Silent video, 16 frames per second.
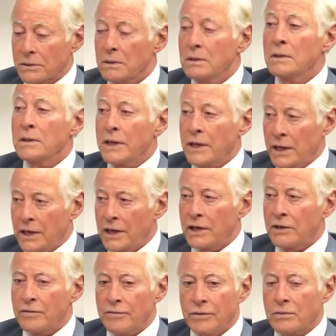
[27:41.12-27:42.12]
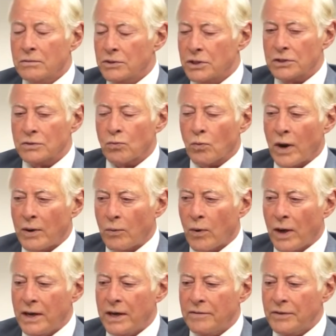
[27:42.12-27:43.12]
Yes, in an interview. Just
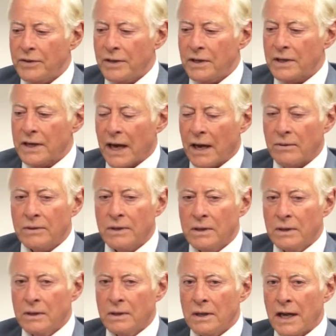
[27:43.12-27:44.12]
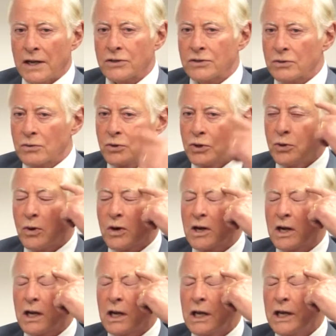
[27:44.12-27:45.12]
write everything down, and so you are
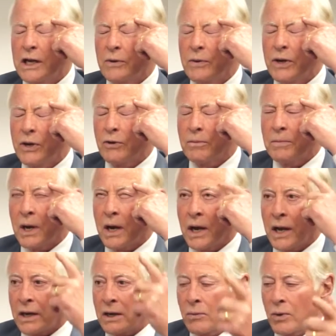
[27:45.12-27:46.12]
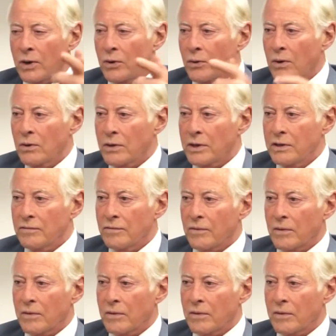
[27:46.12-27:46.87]
clear in your mind what you are looking